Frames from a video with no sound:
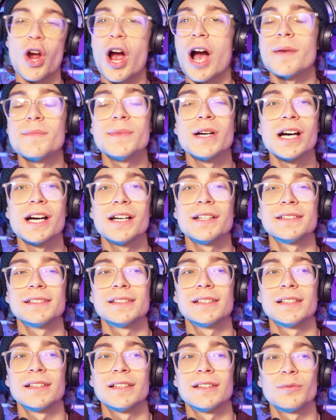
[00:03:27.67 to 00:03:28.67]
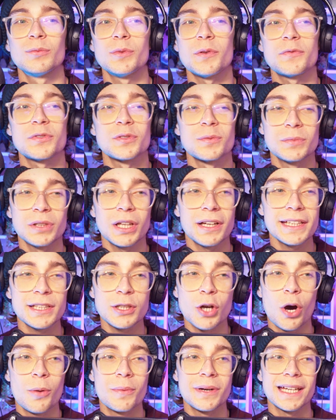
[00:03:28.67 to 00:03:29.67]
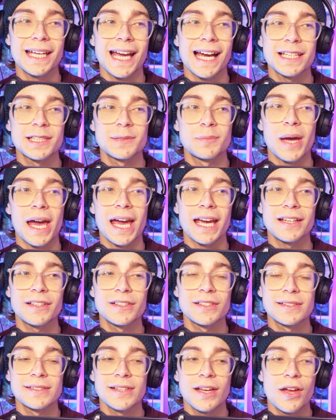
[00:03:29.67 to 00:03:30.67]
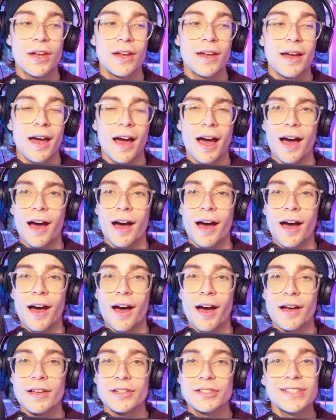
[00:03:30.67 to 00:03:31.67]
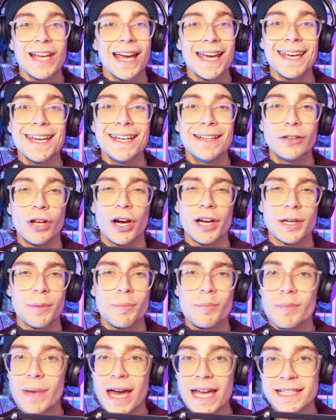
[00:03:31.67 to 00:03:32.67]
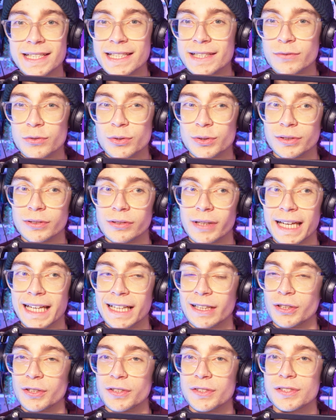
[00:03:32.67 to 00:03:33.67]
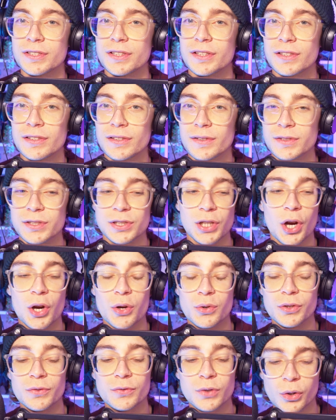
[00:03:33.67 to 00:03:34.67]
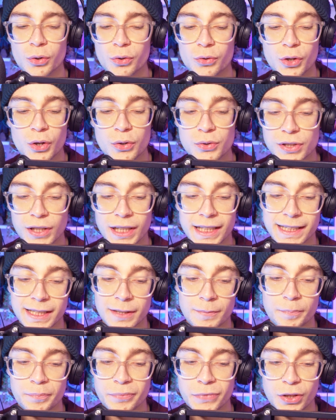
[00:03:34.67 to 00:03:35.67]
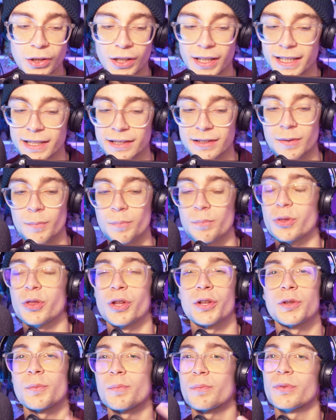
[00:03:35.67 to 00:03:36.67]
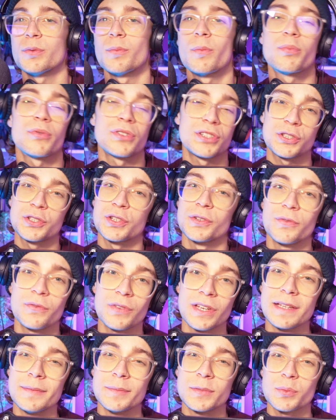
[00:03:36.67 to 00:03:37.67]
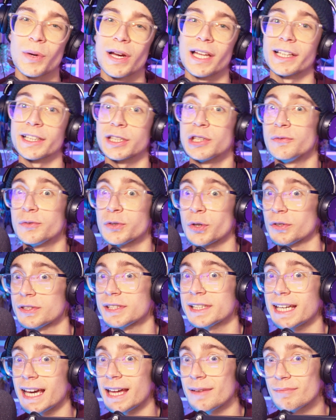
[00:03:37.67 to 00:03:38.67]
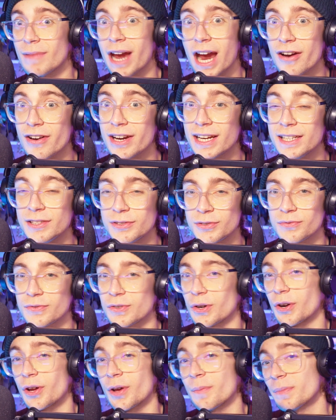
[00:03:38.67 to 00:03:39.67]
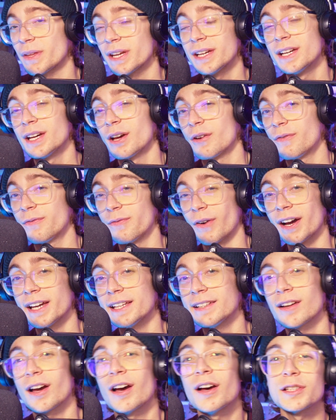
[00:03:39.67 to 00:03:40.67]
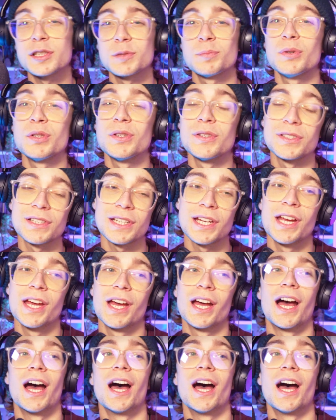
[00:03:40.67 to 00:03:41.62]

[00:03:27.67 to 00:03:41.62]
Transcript: drama with some light comedy aspects set in, like, medieval England. So you've got all those, like the Bridgerton themes where, like, you've got to get married, you've got to find a husband.